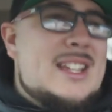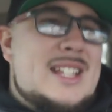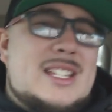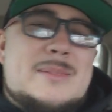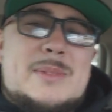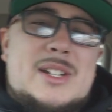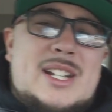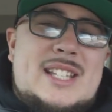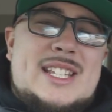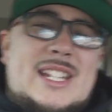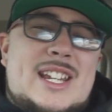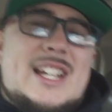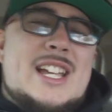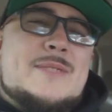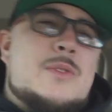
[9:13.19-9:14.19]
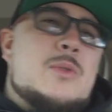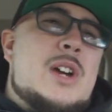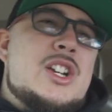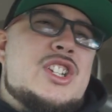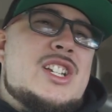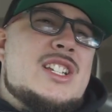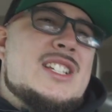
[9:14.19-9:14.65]
that's about it. Thank you guys for
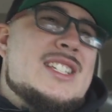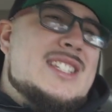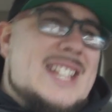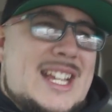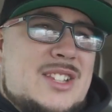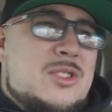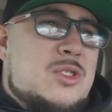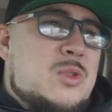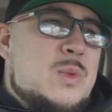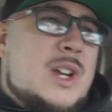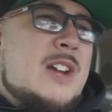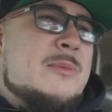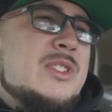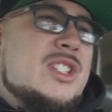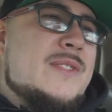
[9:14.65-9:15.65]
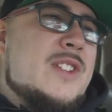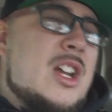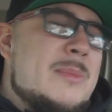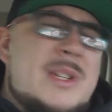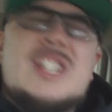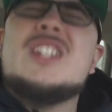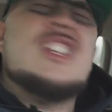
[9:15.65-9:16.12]
watching. Stay tuned. We got more stuff
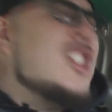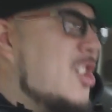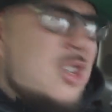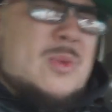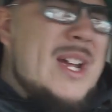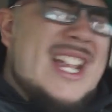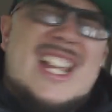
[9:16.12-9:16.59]
coming your way.